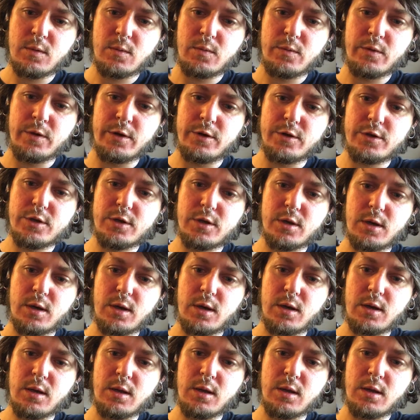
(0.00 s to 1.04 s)
which
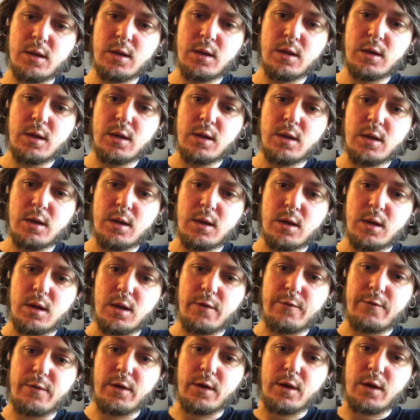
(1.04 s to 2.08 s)

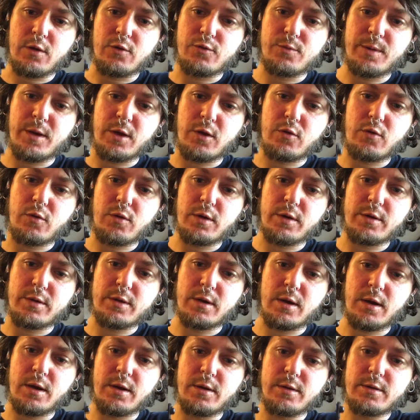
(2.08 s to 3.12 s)
I feel like I was being
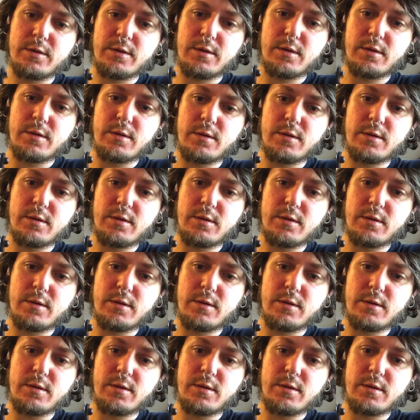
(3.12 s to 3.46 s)
criticized